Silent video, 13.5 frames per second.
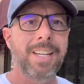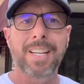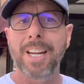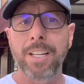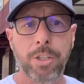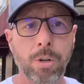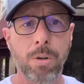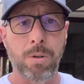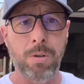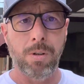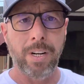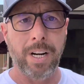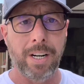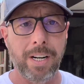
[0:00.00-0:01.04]
in your local
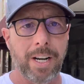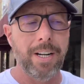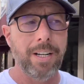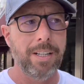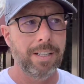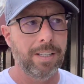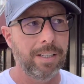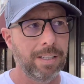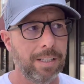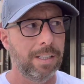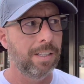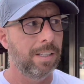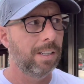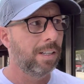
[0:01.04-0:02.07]
area,
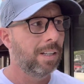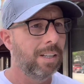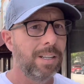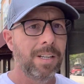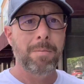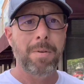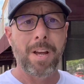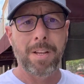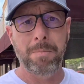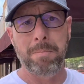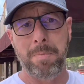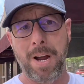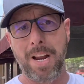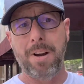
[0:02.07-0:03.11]
buy
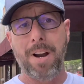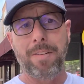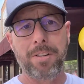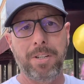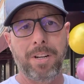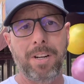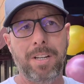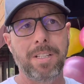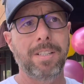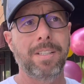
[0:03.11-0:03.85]
a Grava shirt,